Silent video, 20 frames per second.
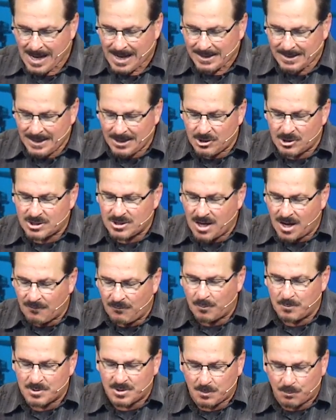leaders come
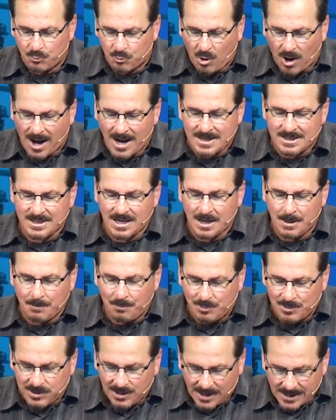from surprising
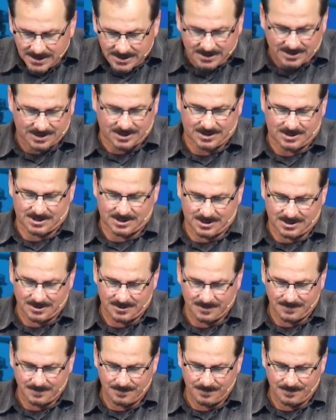places.